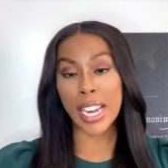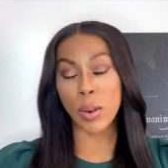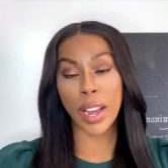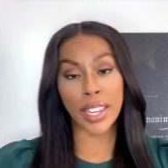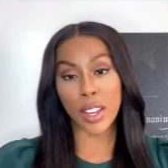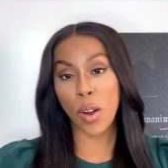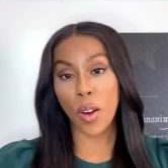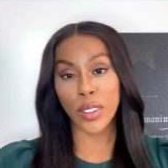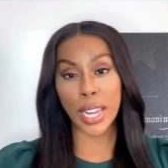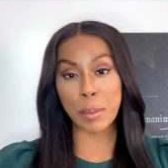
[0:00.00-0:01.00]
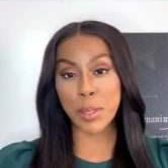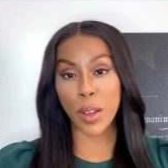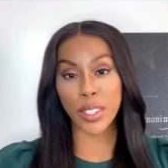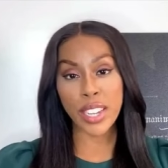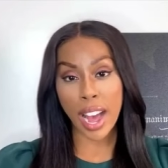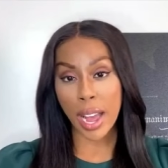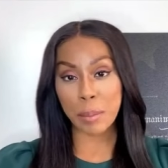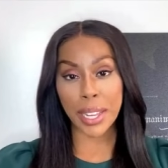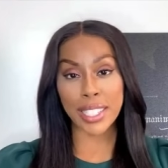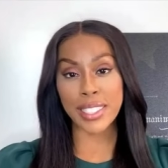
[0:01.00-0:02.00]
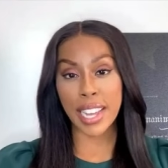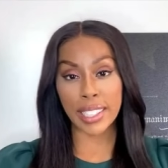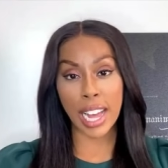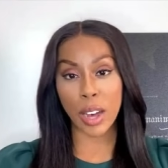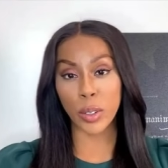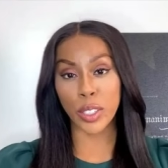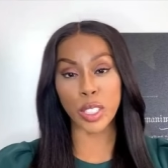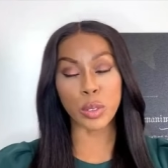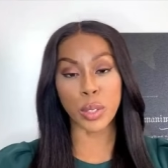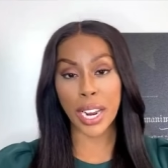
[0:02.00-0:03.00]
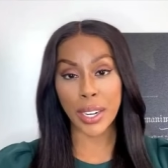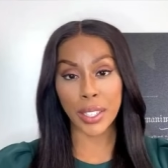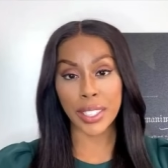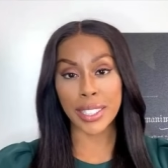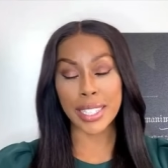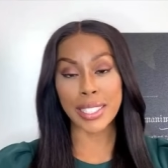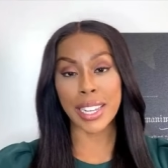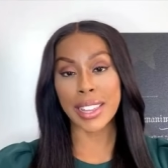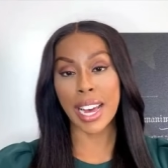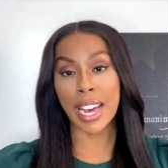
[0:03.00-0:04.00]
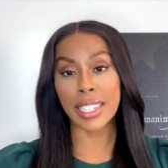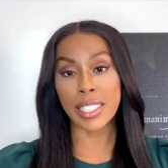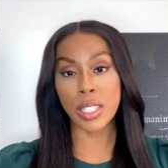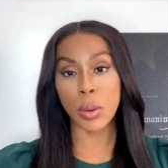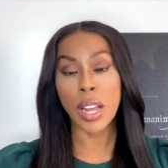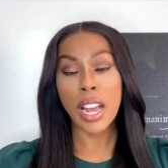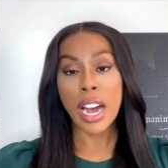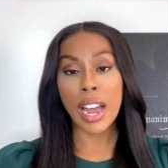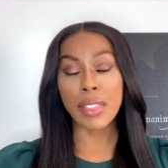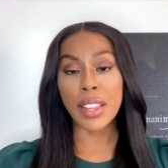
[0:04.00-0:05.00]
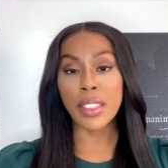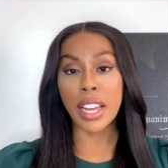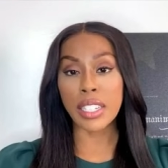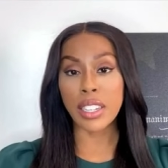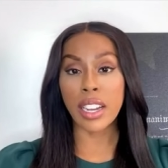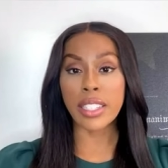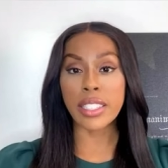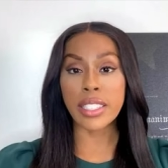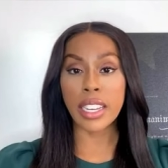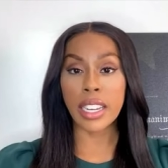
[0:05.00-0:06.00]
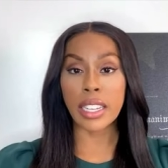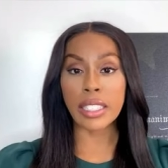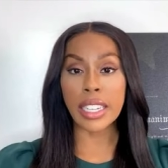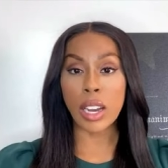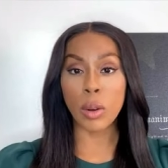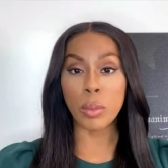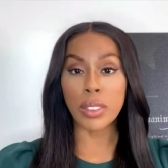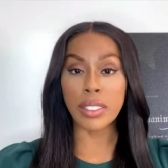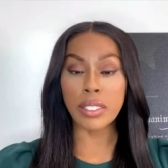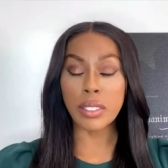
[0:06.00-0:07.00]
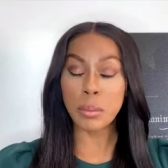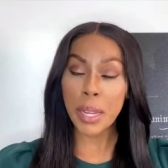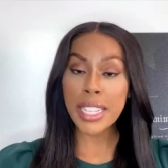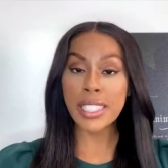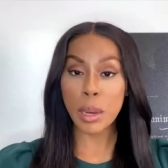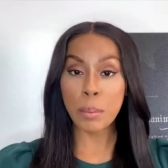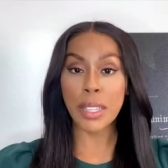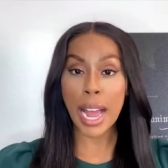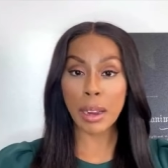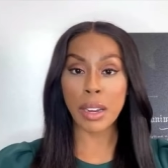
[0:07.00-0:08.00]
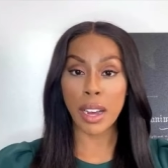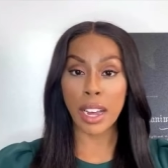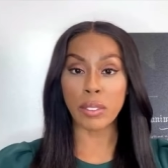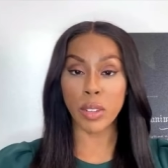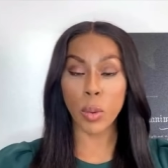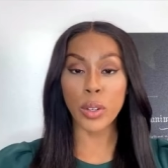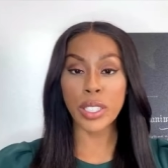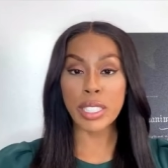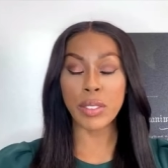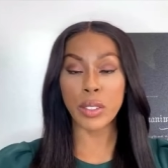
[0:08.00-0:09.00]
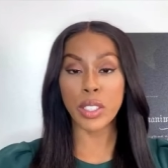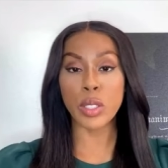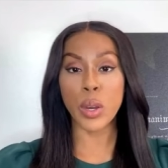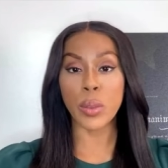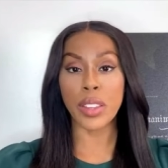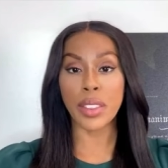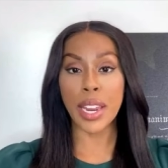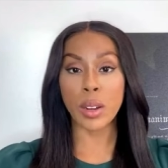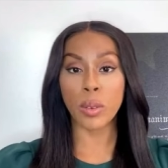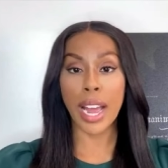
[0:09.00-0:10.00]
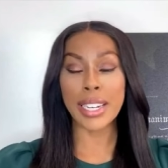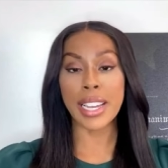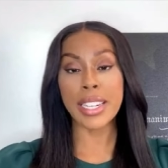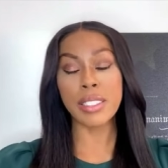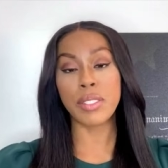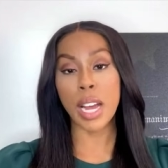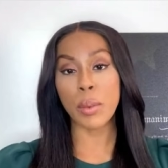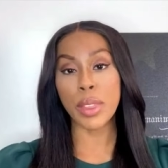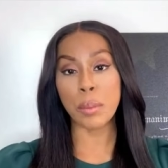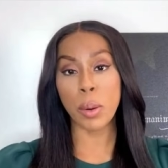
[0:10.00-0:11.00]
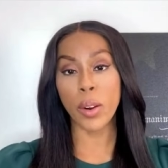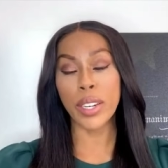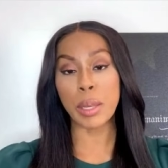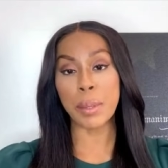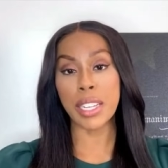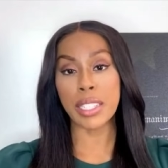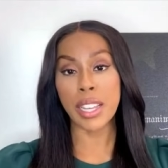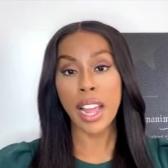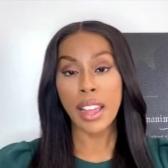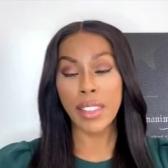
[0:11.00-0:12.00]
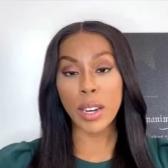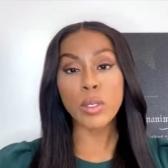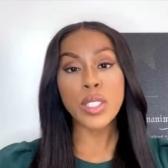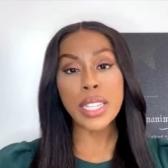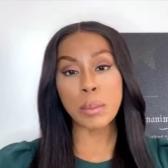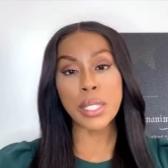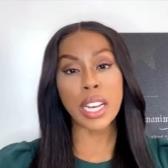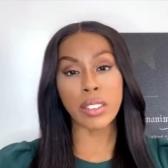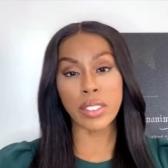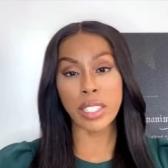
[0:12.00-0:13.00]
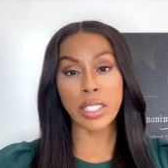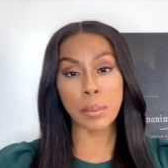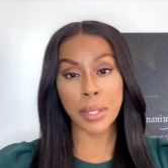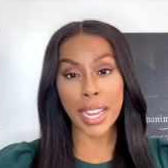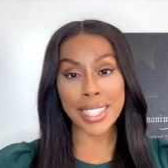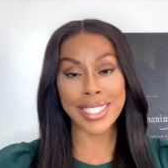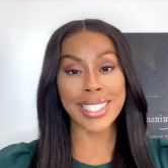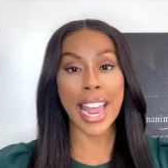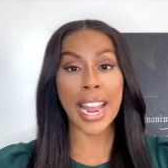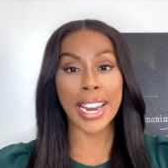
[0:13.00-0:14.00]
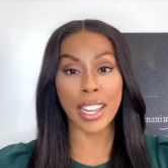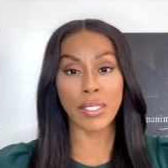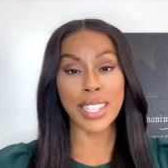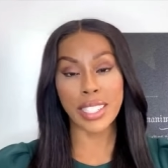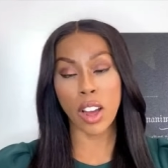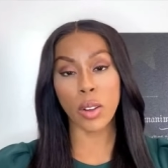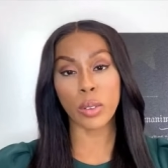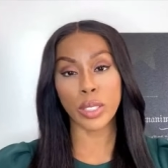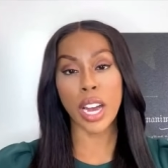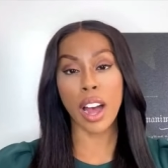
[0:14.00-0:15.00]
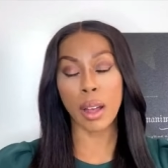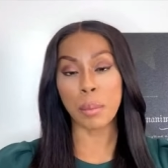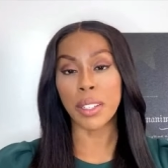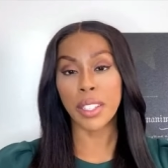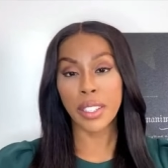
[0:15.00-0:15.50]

I know I get called names all the time, like a sellout or a traitor and things like that. And so I think that does, uh, you know, make some black uh, voters feel as though that they don't identify with the party because they don't see themselves as something as negative as an Uncle Tom.